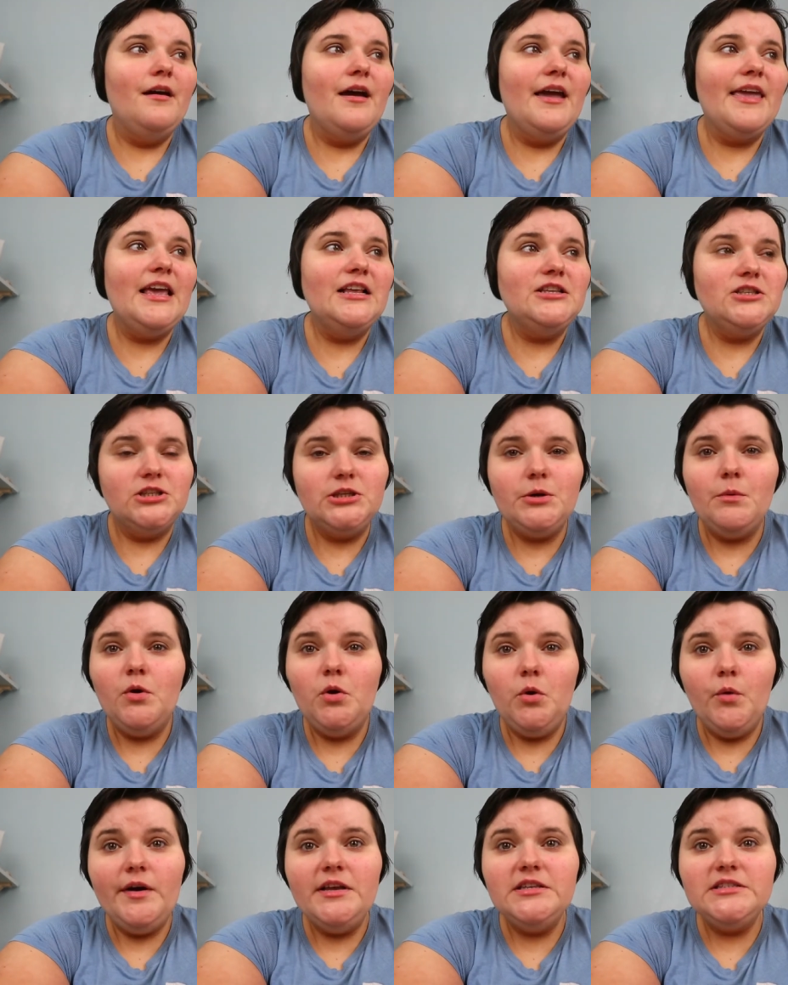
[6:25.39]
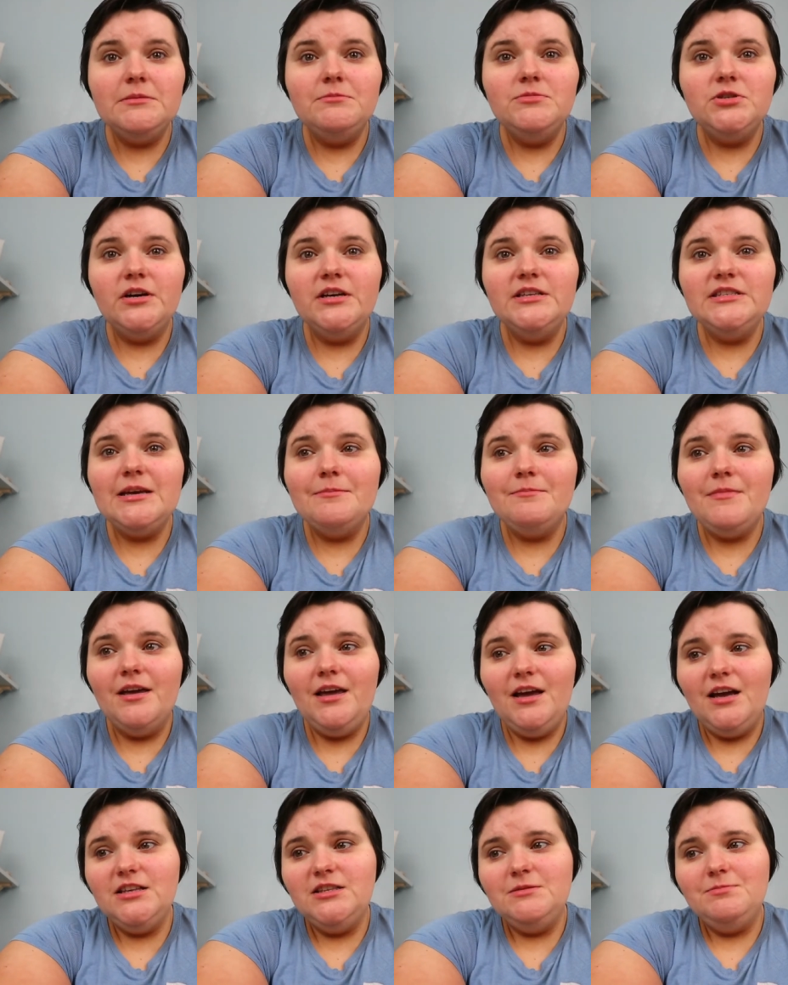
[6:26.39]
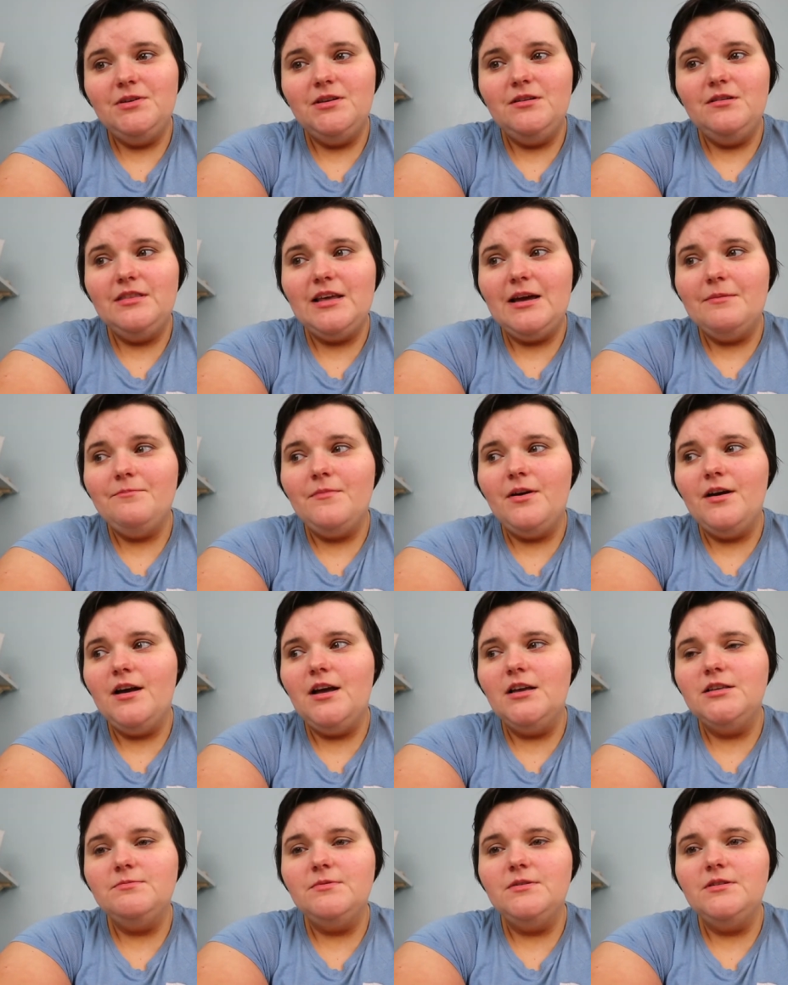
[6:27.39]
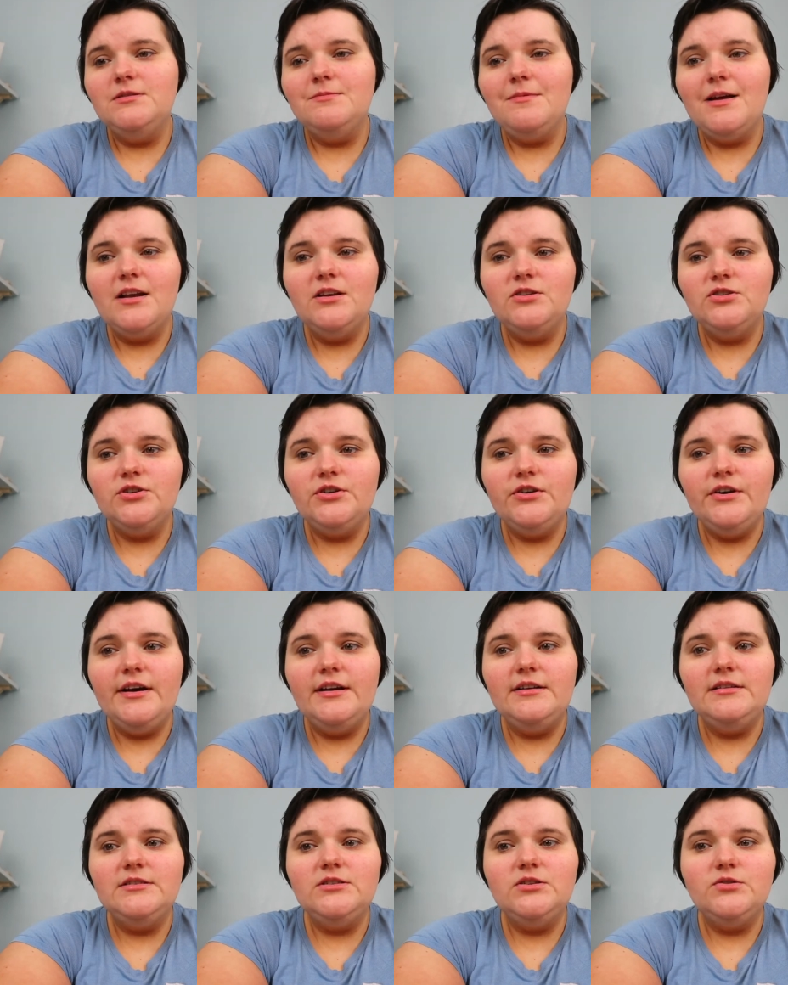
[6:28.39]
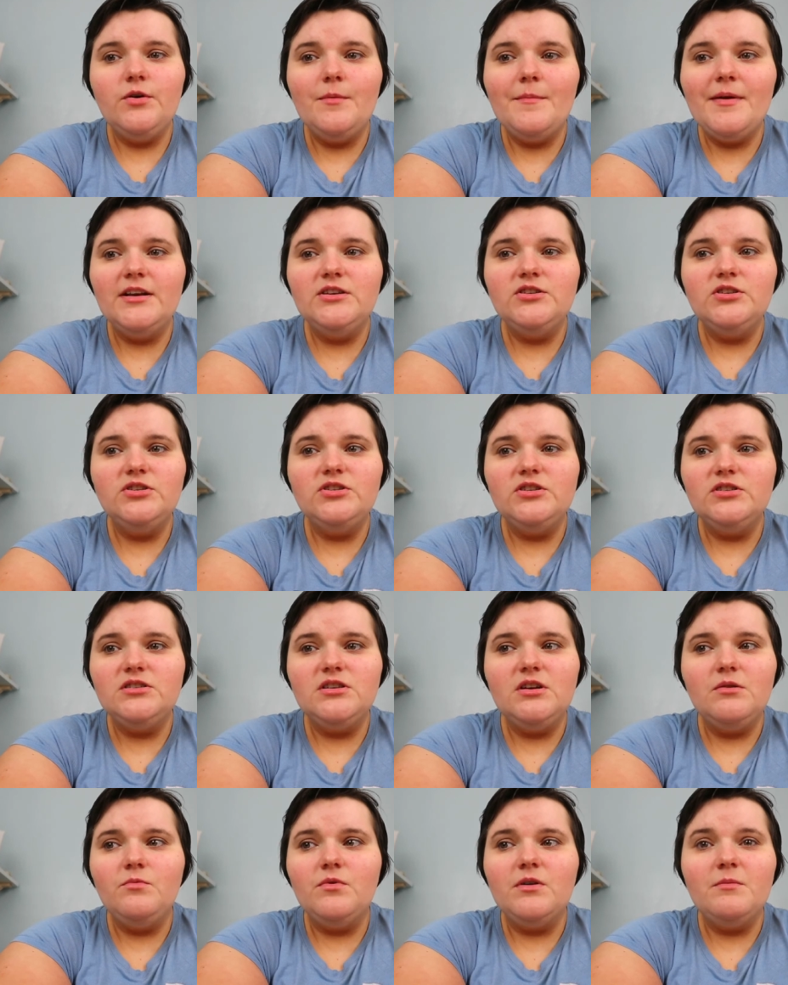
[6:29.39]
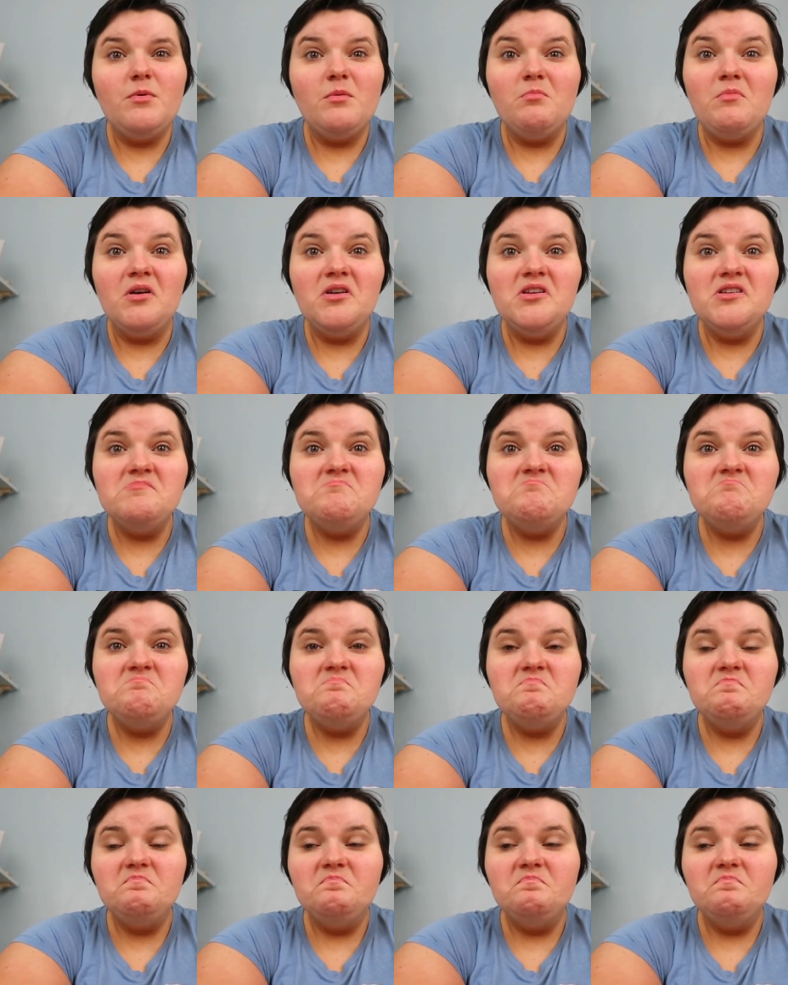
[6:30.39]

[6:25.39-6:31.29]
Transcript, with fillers: I get so annoyed sometimes that my husband, that my husband's manager and store managers just don't want to promote him.